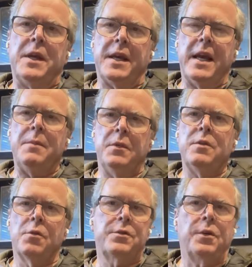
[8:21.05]
We
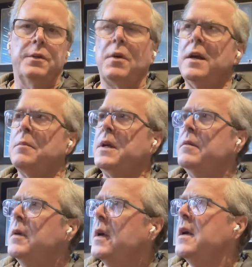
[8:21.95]
became, you were totally right. I
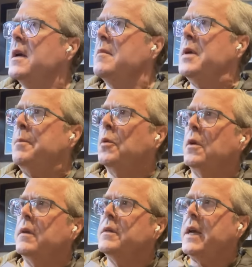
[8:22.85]
mean,
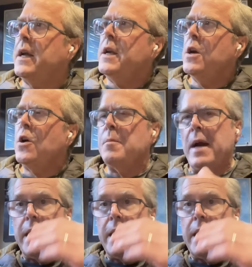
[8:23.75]
people down here